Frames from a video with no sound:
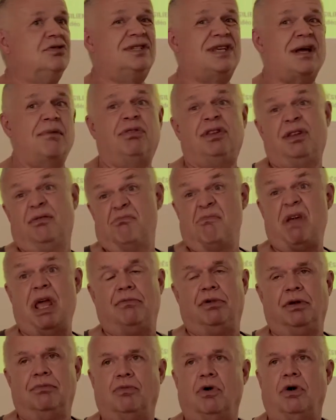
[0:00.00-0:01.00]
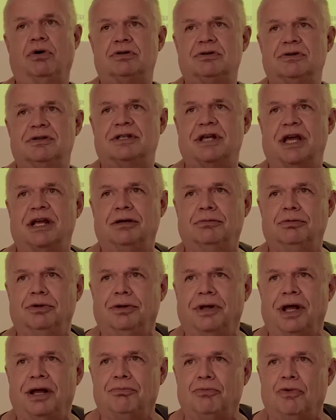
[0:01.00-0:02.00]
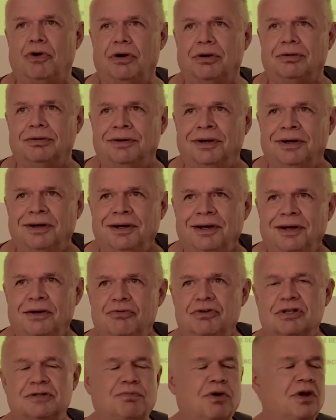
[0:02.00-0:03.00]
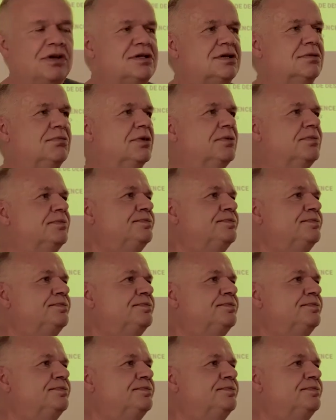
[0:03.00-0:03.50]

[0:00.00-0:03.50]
something maybe more sustainable and more responsible.